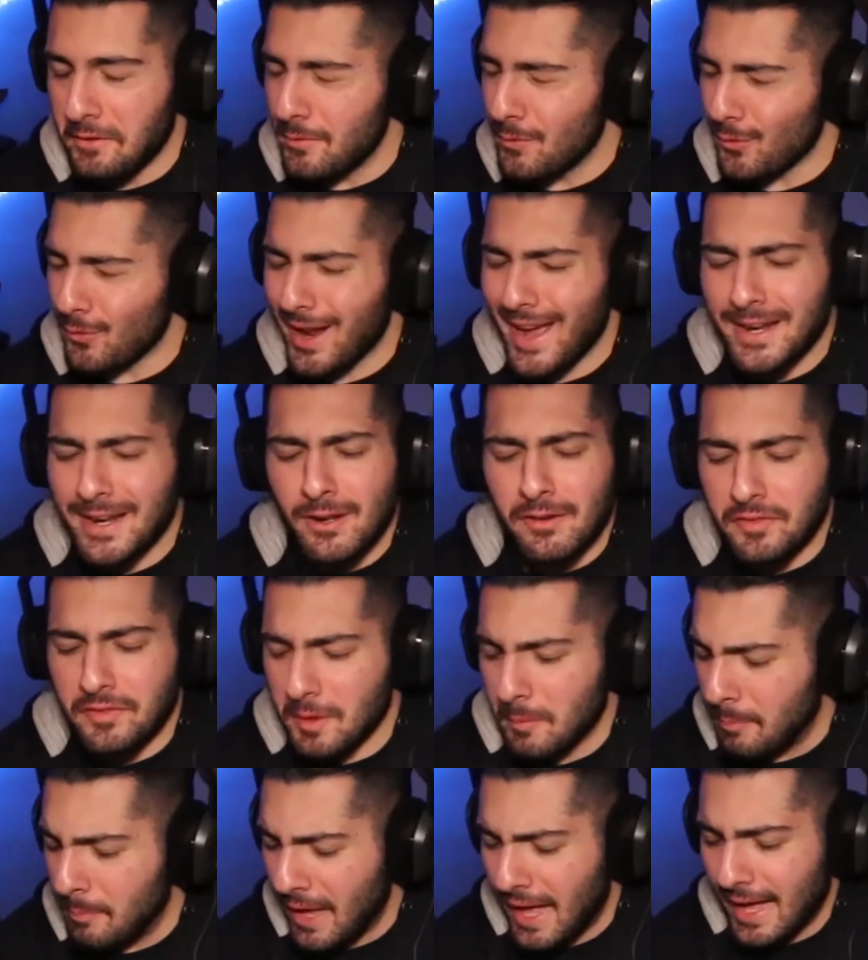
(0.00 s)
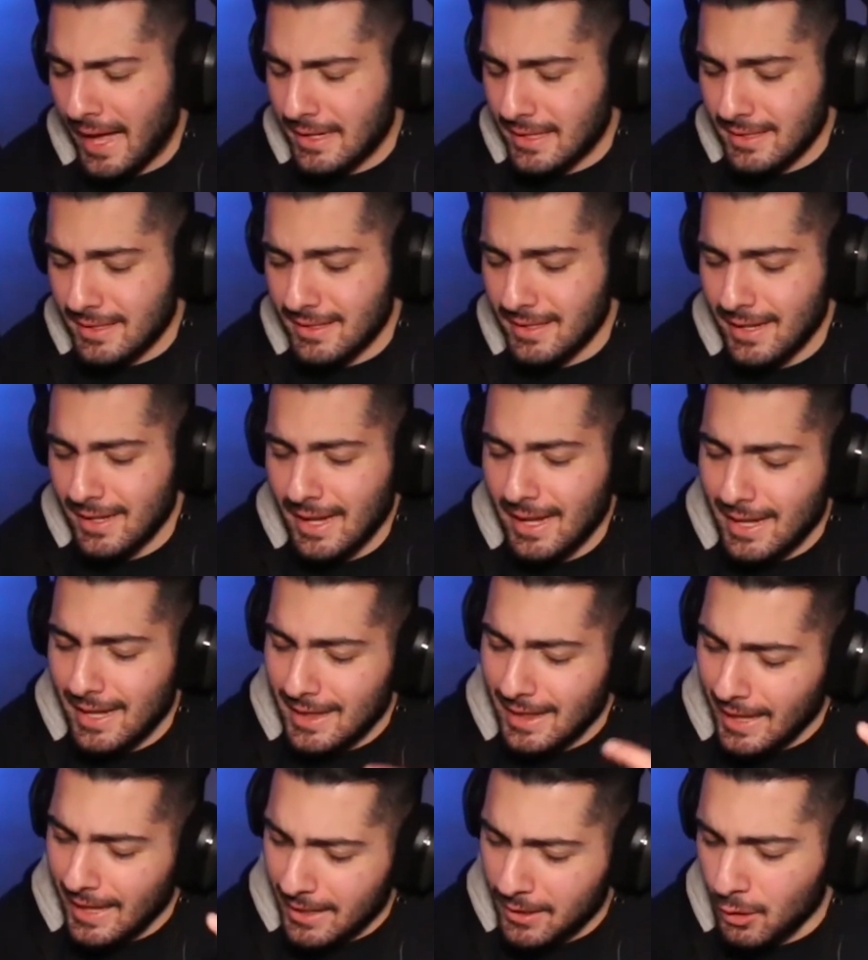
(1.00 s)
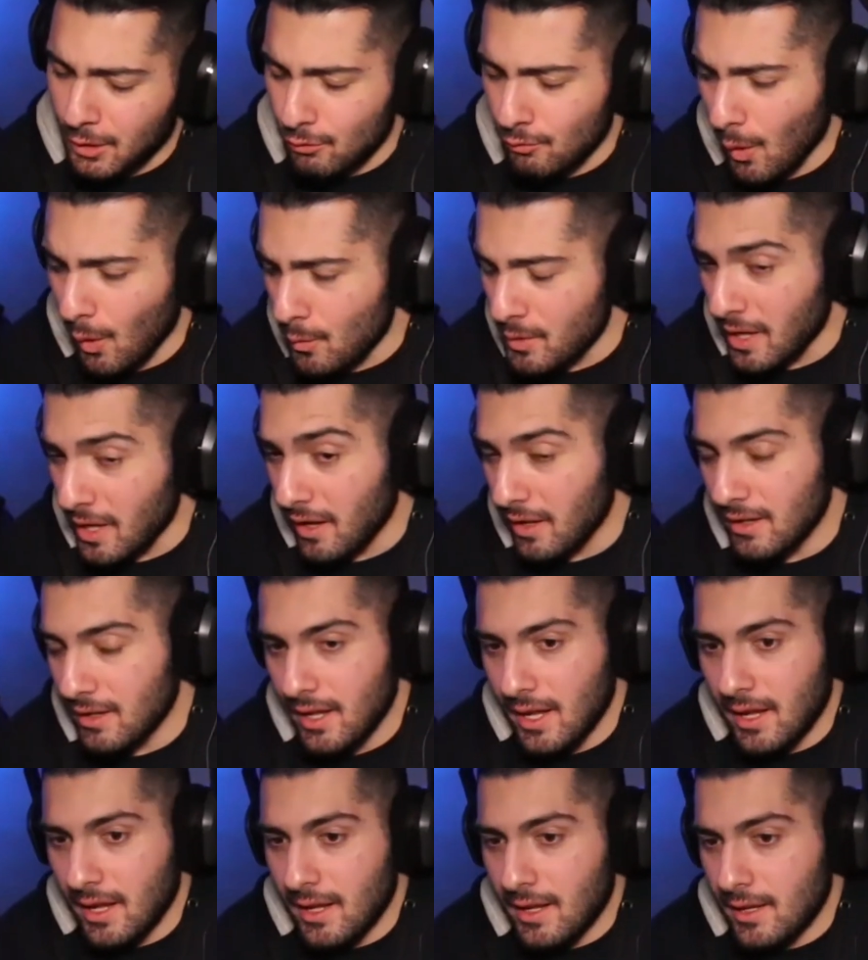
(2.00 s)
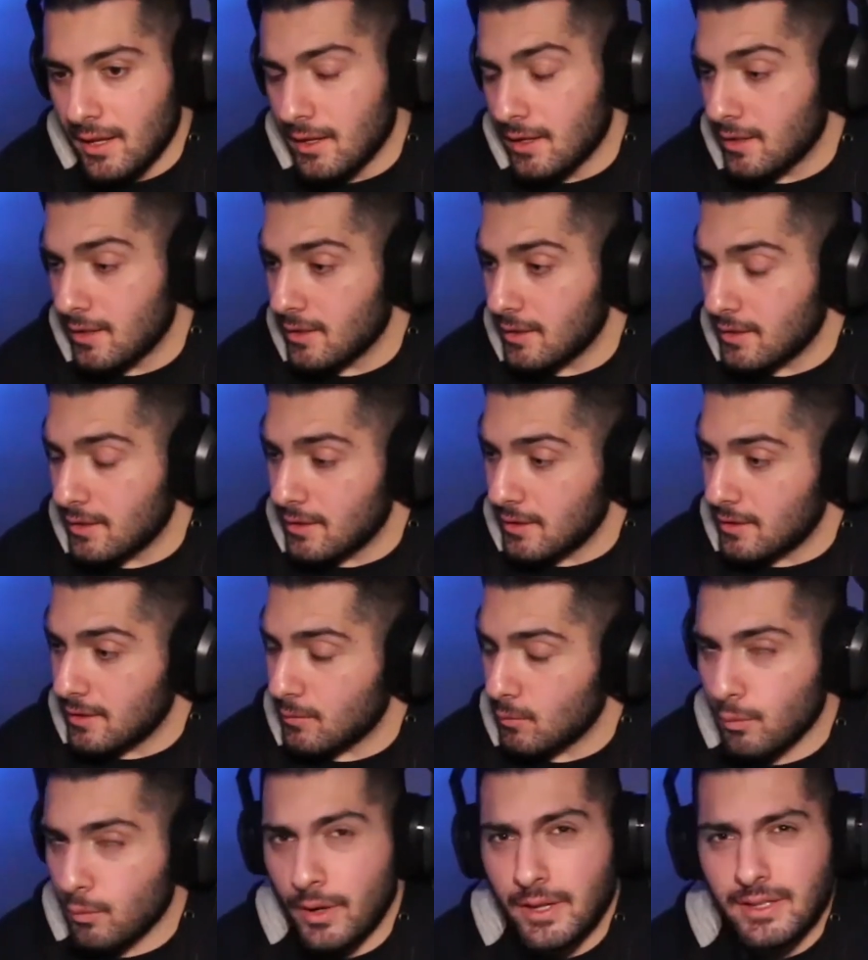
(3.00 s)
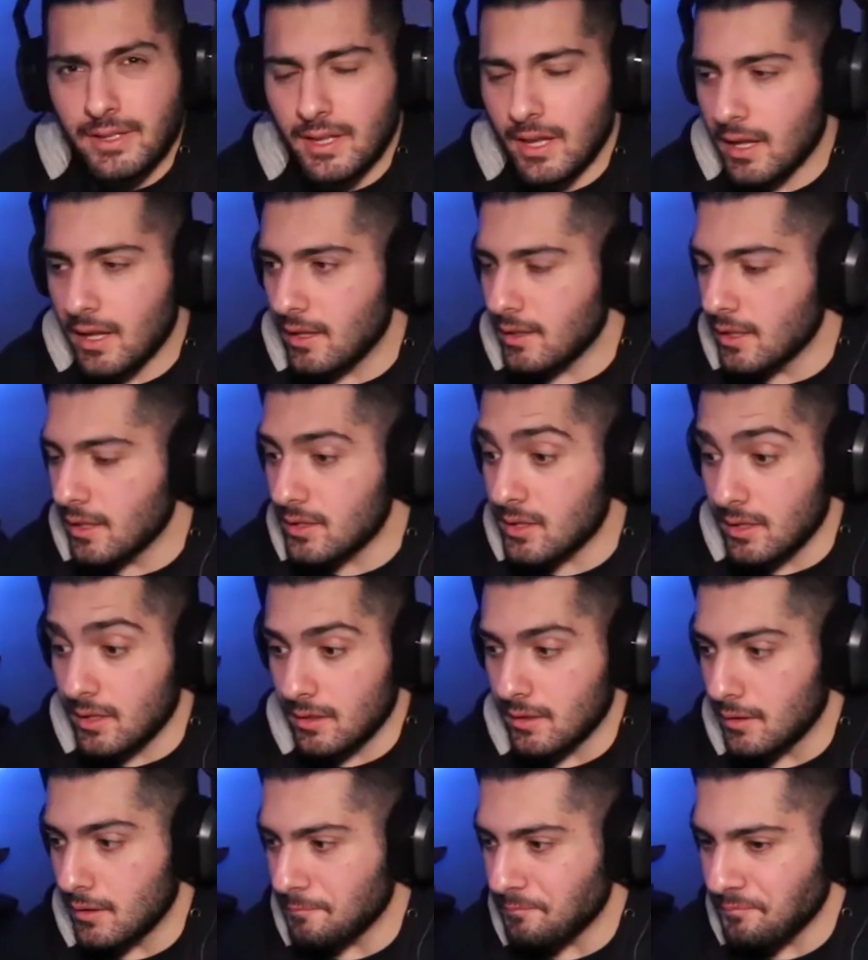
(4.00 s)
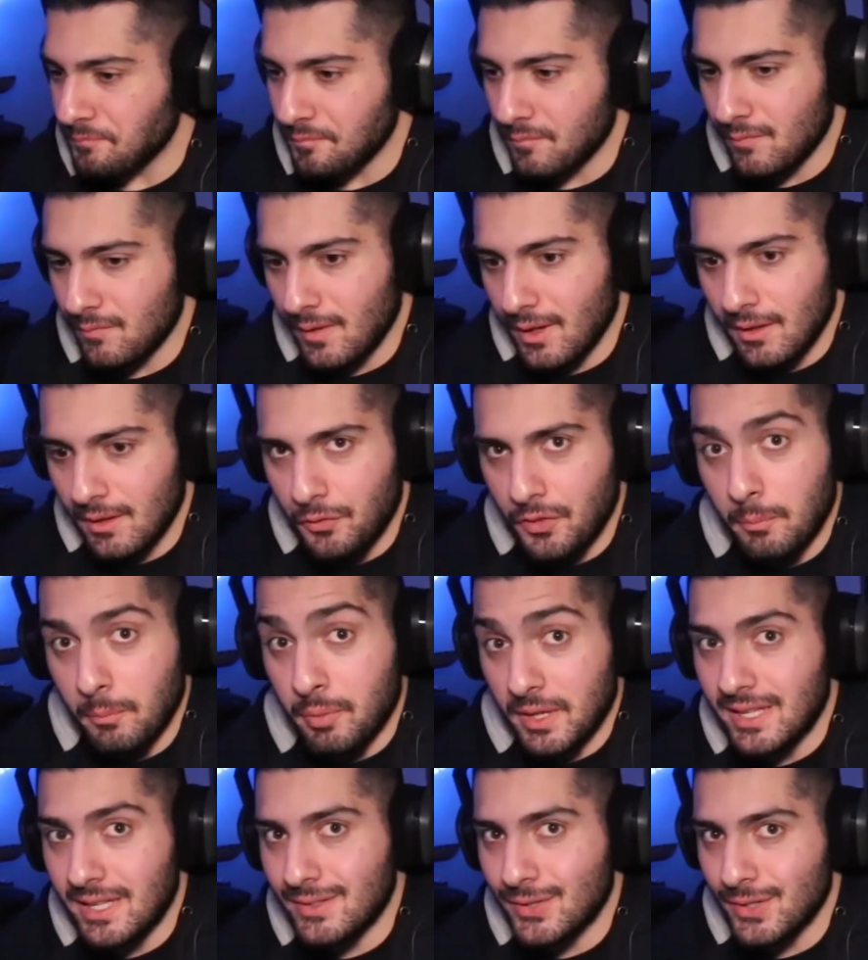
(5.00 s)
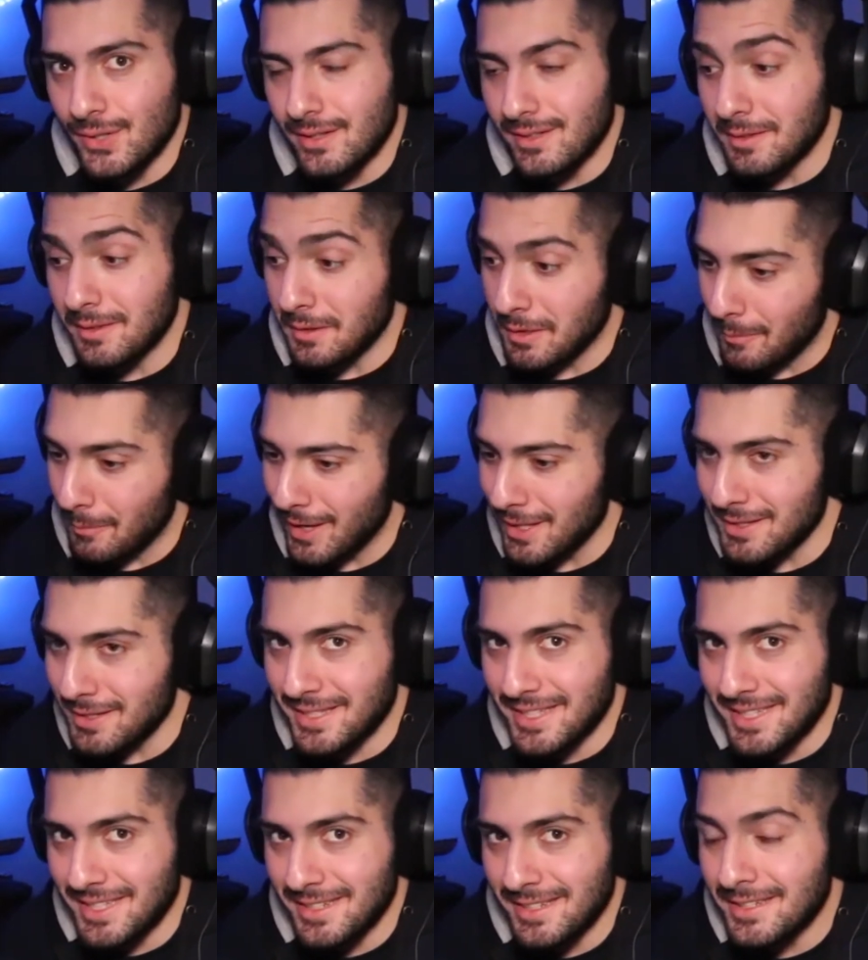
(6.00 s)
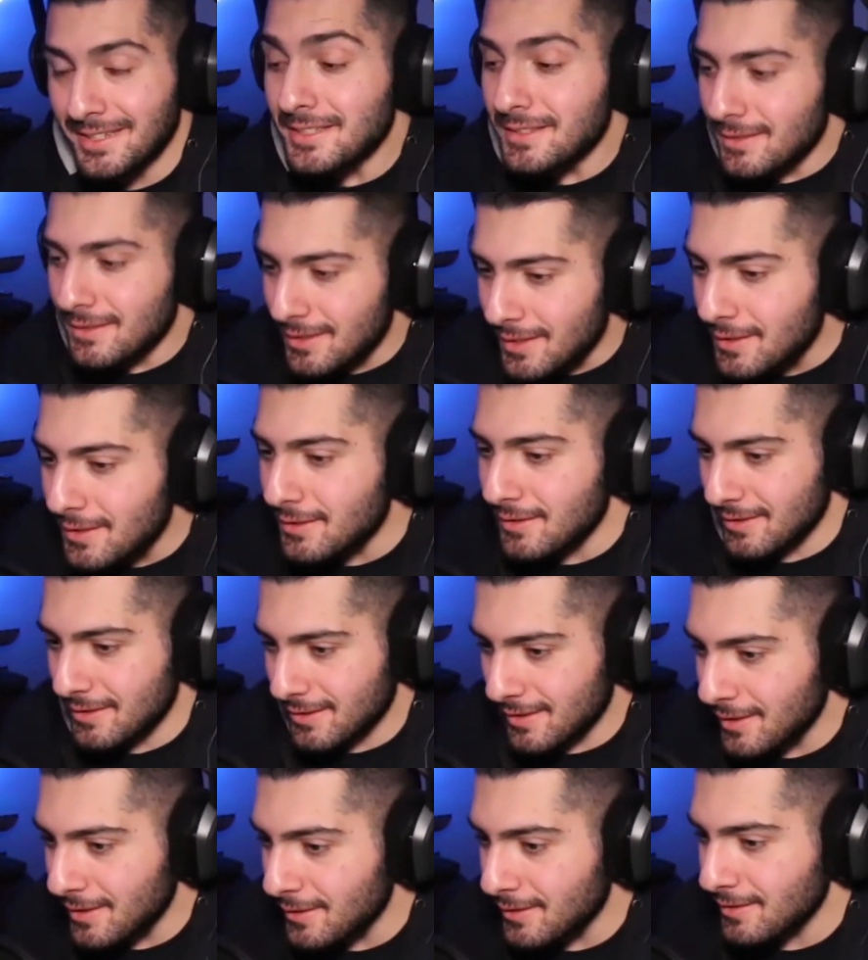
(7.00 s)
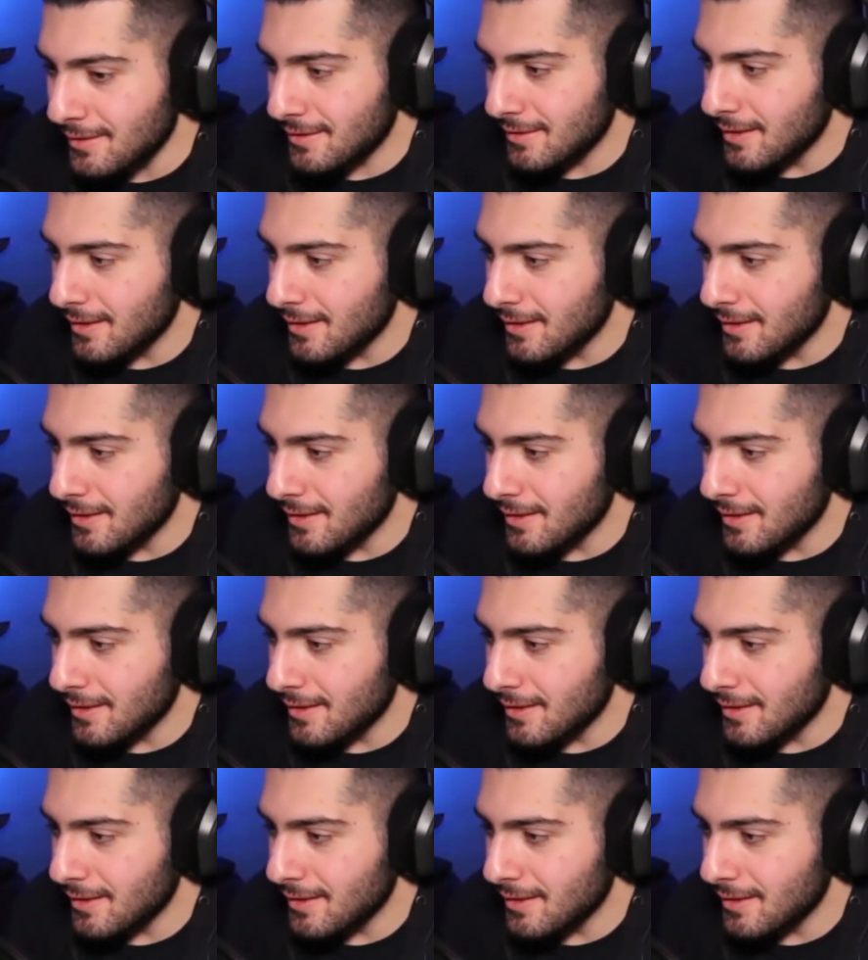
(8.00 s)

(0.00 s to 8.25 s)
Right off the bat, like Corona. What uh listen. The beat, the melody, dun, dun,